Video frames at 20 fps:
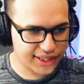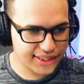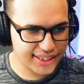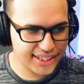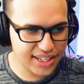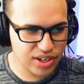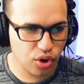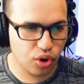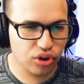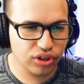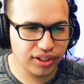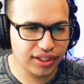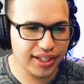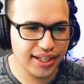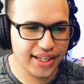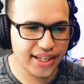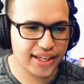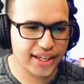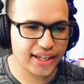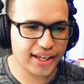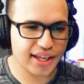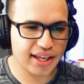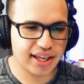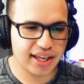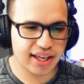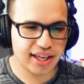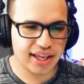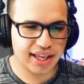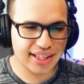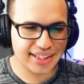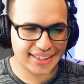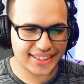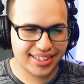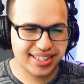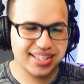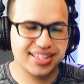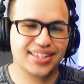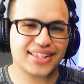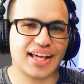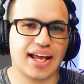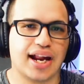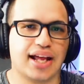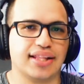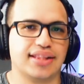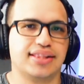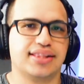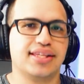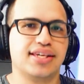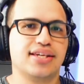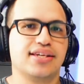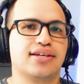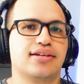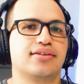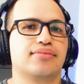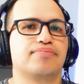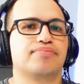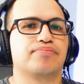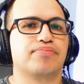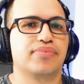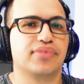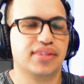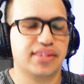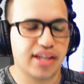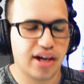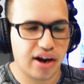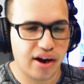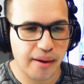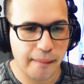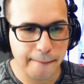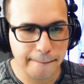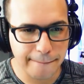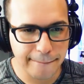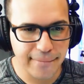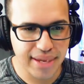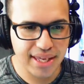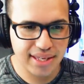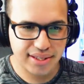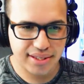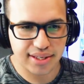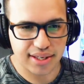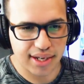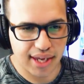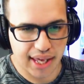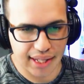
The only thing that I think they are missing,